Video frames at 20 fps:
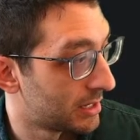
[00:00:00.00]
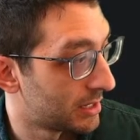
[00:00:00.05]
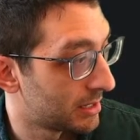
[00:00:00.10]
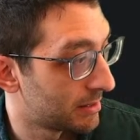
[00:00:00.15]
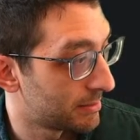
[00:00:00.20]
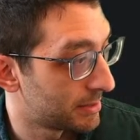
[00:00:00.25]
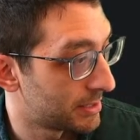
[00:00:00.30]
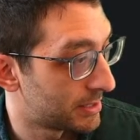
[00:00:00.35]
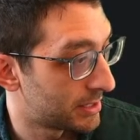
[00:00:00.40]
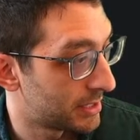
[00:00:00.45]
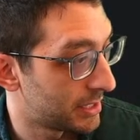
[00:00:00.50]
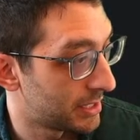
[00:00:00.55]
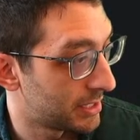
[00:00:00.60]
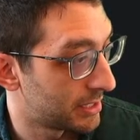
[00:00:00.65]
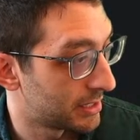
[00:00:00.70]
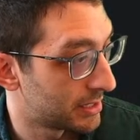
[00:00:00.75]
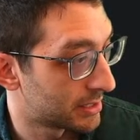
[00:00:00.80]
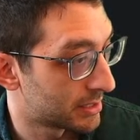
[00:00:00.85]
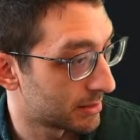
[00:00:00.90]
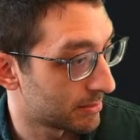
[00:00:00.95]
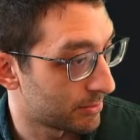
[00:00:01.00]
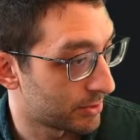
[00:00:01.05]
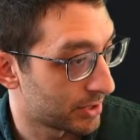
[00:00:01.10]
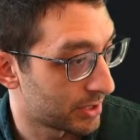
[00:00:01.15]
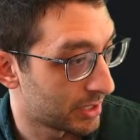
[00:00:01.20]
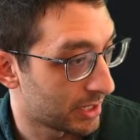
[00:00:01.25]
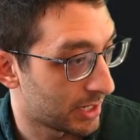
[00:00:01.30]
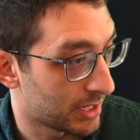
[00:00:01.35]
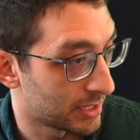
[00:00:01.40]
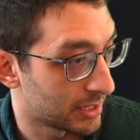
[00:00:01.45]
Let me see. Is someone
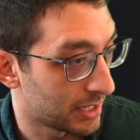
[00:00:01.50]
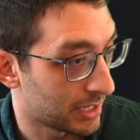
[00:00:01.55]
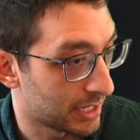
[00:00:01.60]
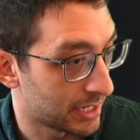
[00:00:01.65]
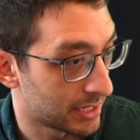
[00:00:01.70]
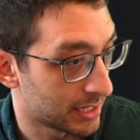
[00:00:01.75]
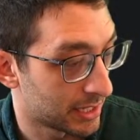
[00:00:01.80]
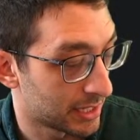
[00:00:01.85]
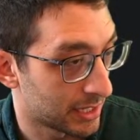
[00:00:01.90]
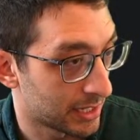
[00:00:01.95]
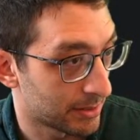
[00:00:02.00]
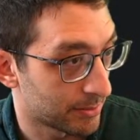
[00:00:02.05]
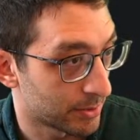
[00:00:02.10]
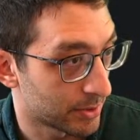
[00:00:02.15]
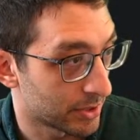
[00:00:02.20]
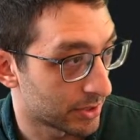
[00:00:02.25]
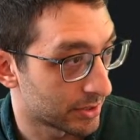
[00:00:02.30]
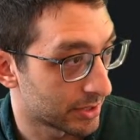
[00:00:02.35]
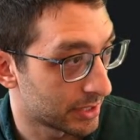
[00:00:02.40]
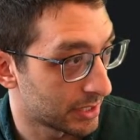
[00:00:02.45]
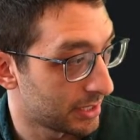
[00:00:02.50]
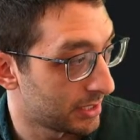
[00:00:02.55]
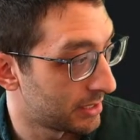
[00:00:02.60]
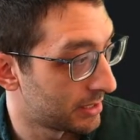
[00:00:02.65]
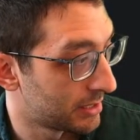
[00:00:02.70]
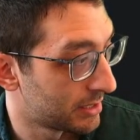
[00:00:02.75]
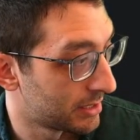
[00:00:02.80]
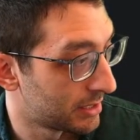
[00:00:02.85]
online that I would already